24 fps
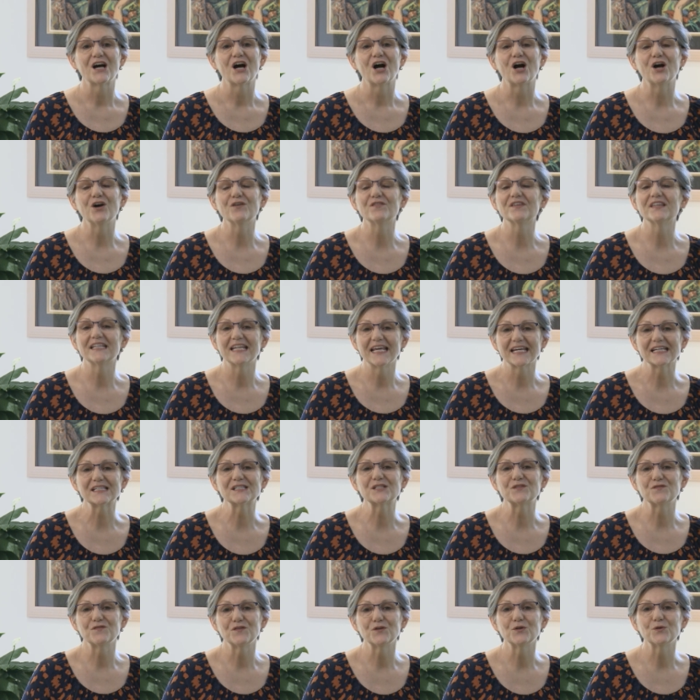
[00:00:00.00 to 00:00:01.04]
Over the
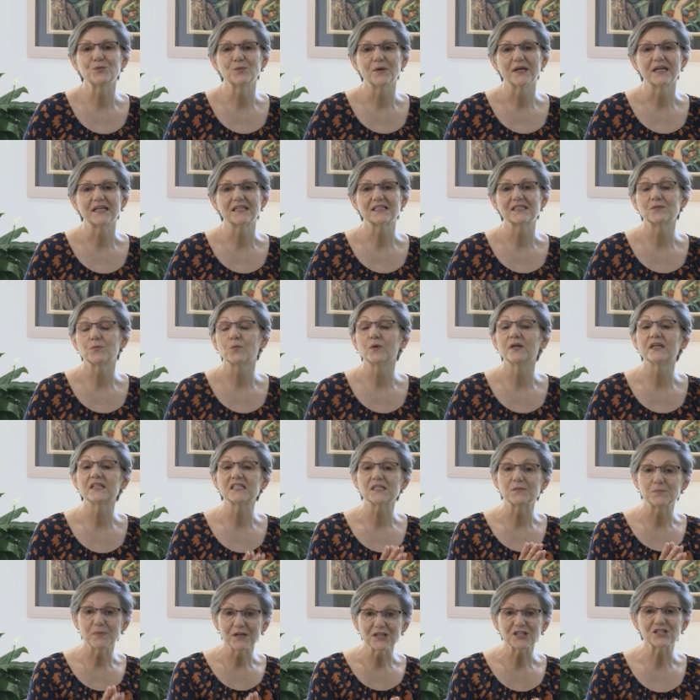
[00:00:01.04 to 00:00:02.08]
next few weeks, we
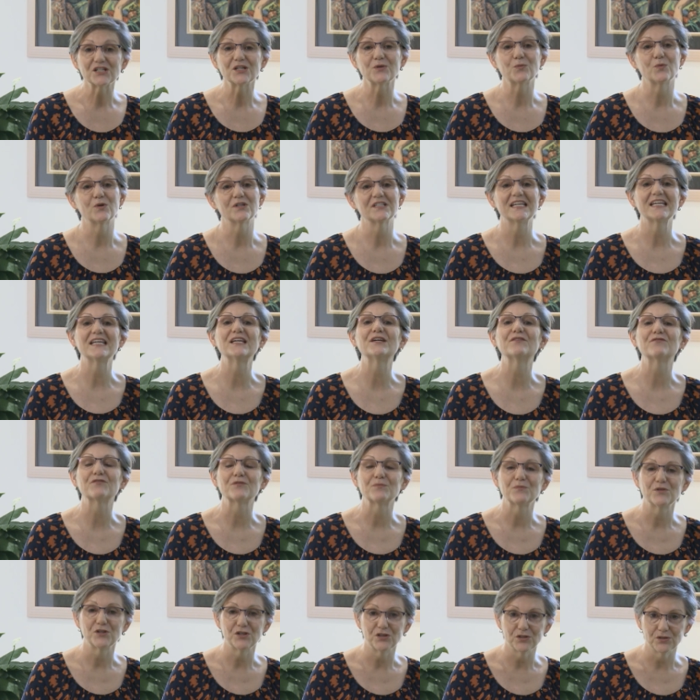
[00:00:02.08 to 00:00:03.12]
especially want to hear
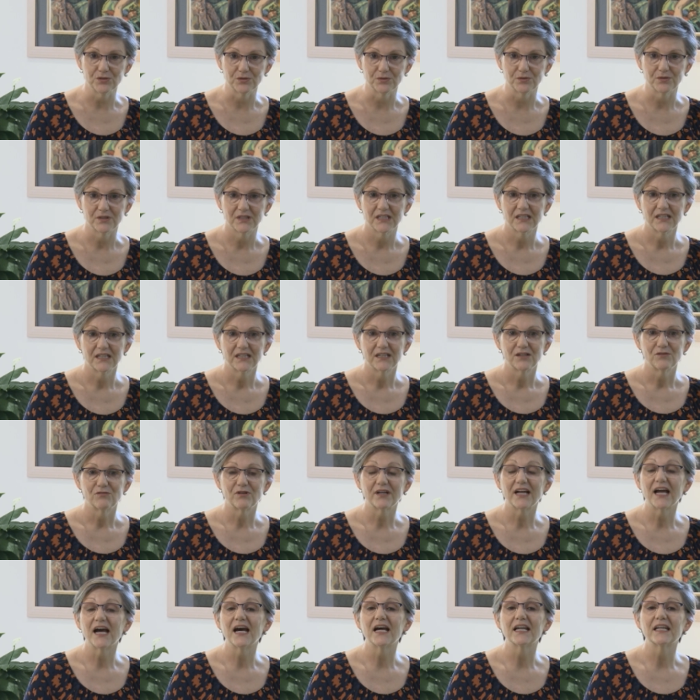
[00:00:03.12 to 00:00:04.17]
from you
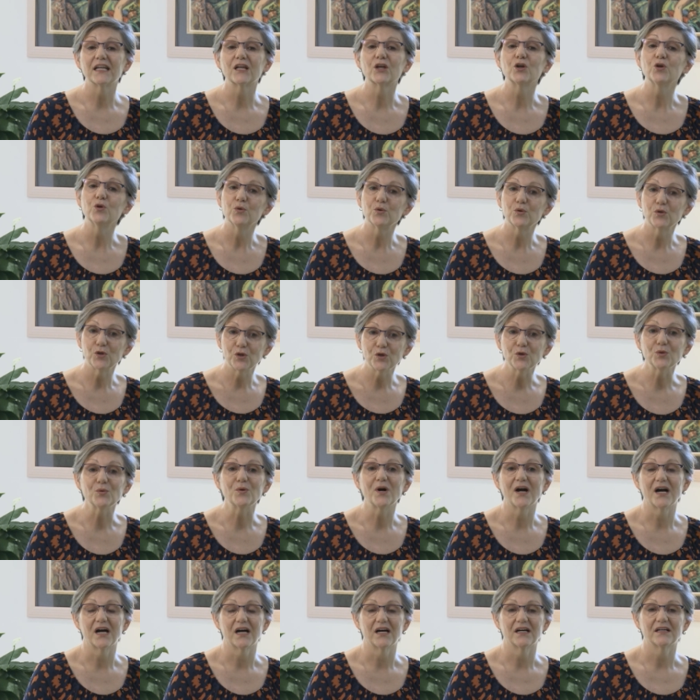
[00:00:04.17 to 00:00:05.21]
regarding who you
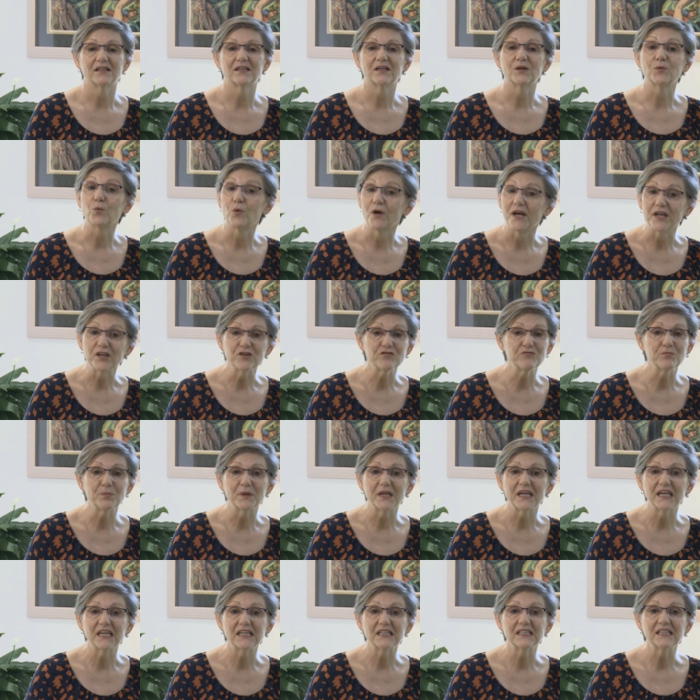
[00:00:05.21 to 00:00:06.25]
are and where you've
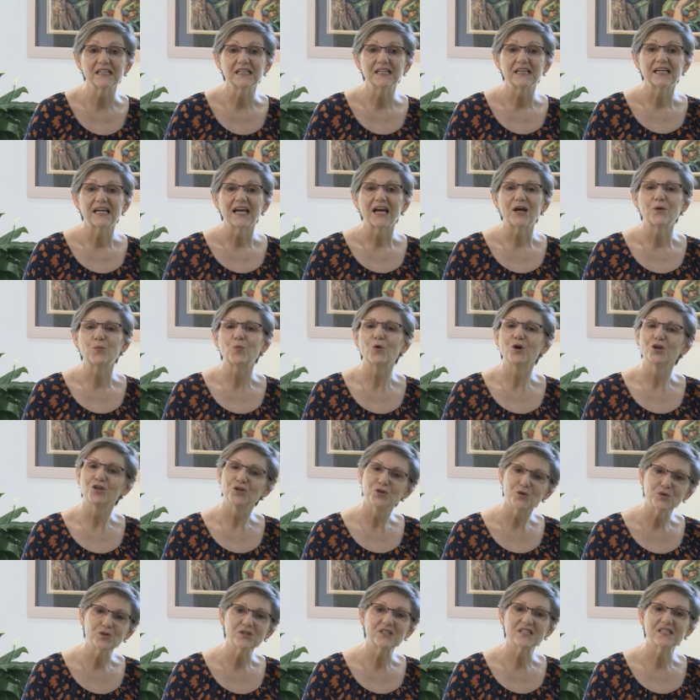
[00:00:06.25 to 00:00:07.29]
been and what
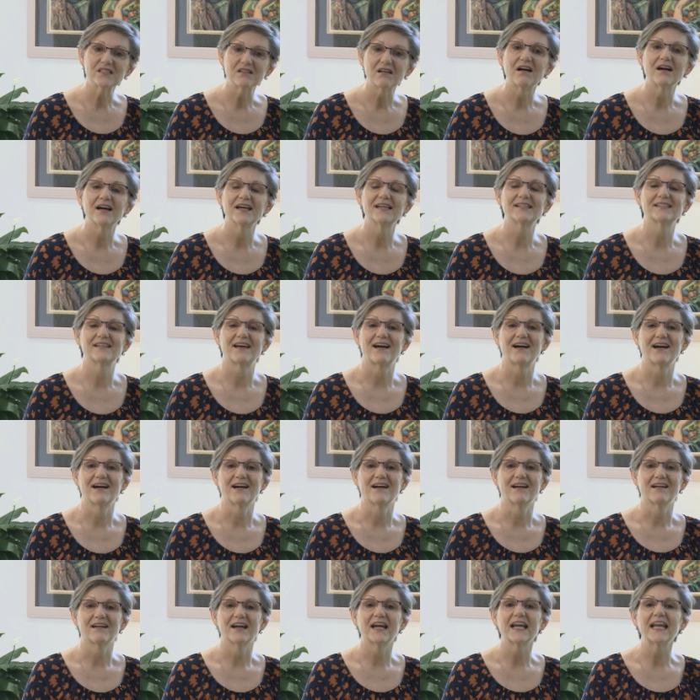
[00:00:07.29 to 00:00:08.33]
your desires
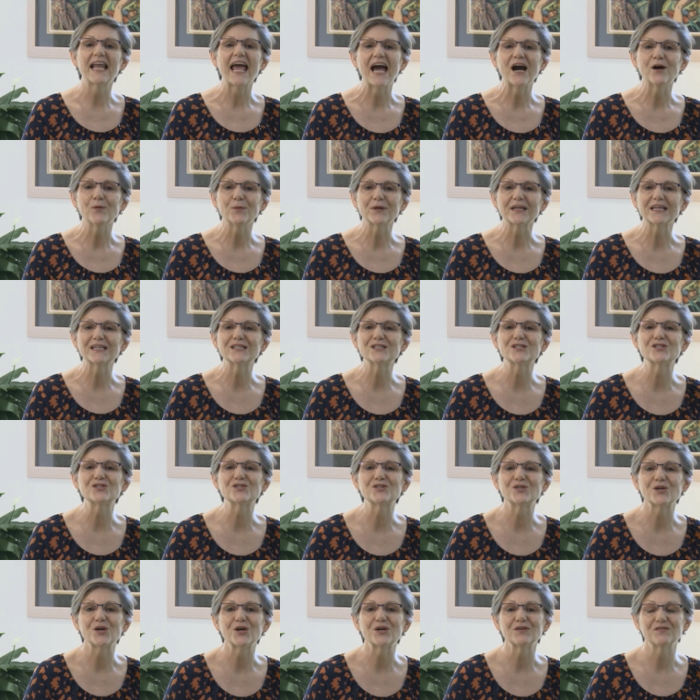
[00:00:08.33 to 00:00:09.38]
are and how we can
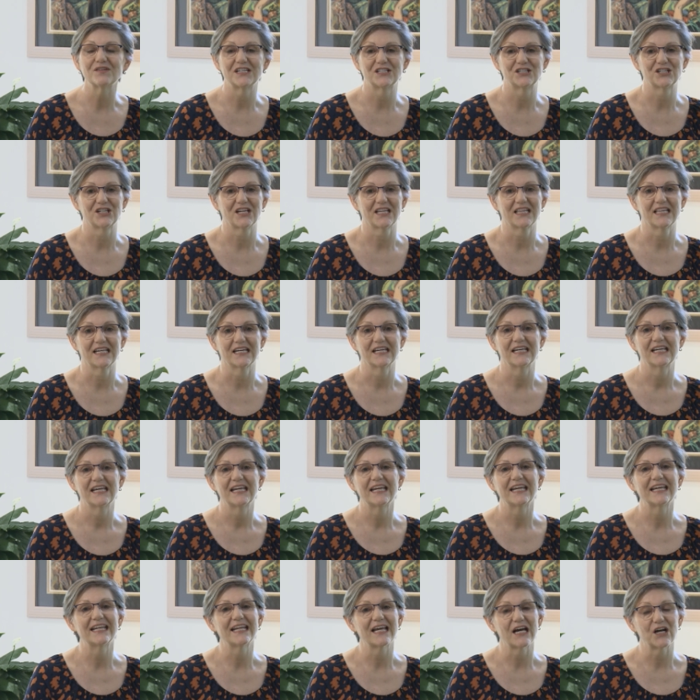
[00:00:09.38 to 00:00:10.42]
serve each other
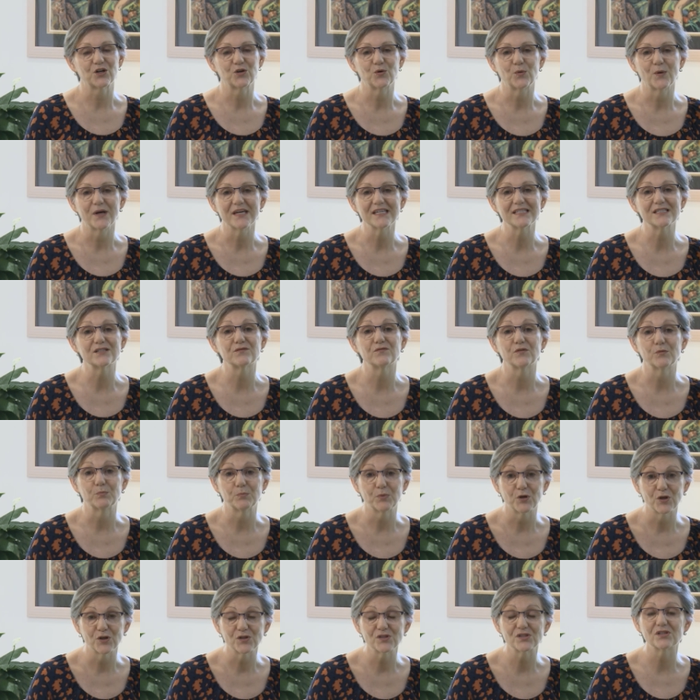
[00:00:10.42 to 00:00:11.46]
in our quest for
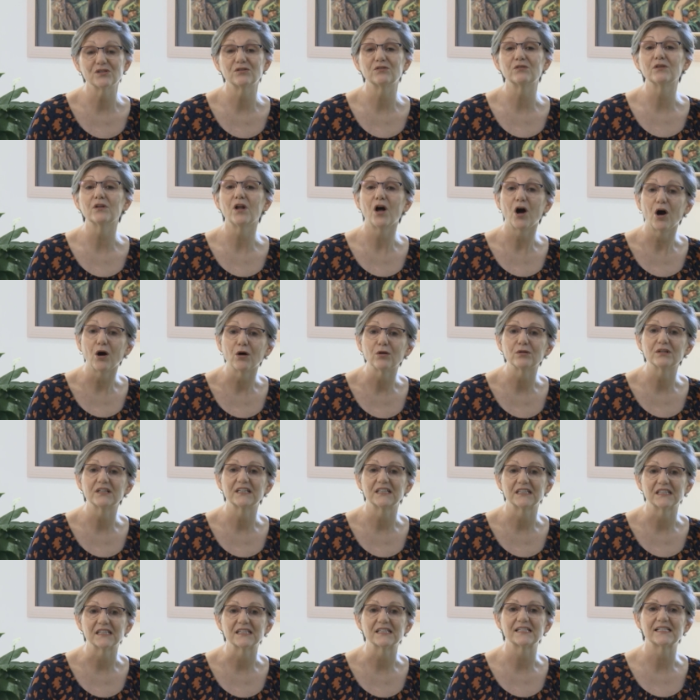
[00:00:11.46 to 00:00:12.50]
personal
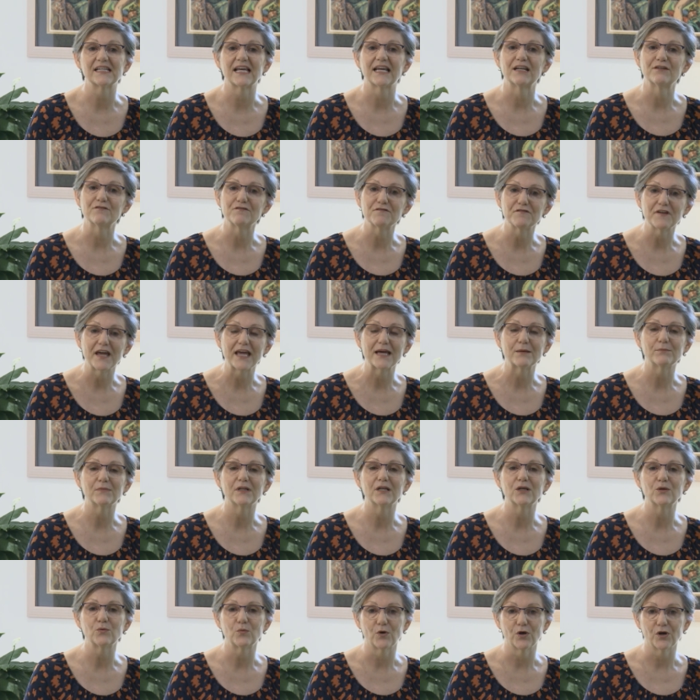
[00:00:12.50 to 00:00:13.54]
holiness in
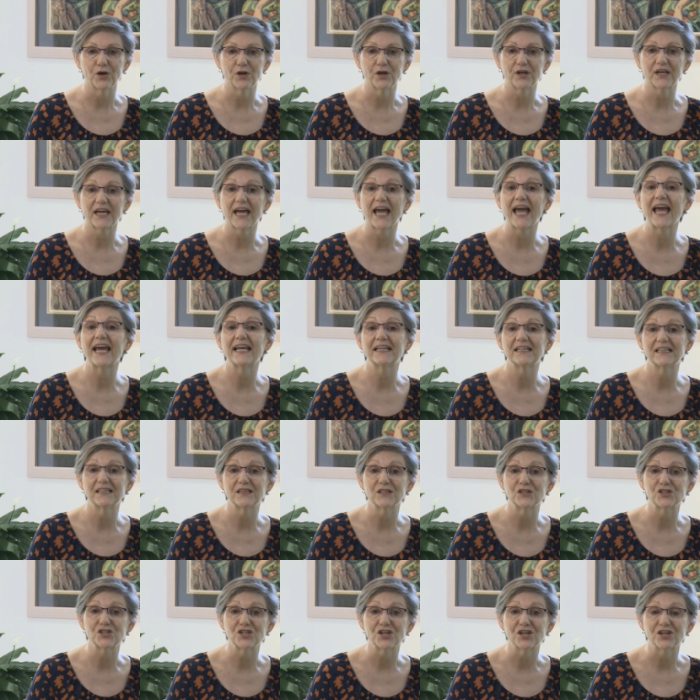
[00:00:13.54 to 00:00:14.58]
family, work and in
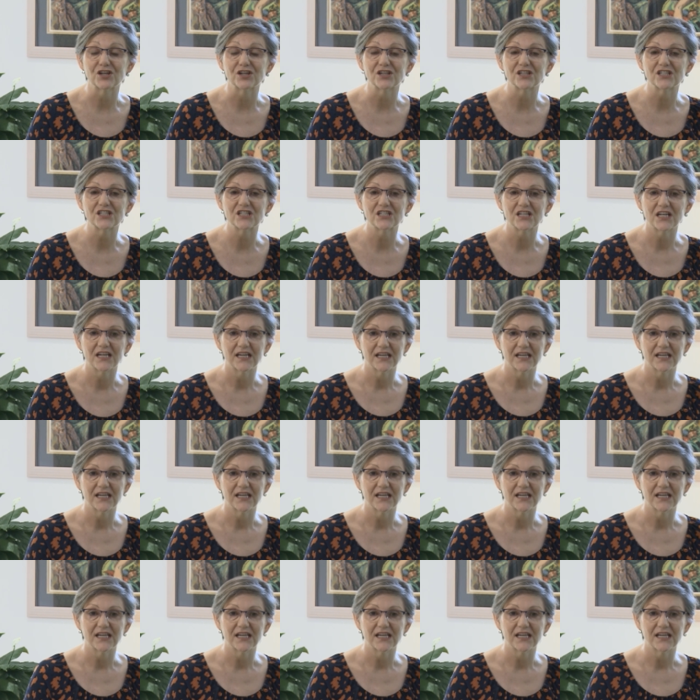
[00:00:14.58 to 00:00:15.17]
the church.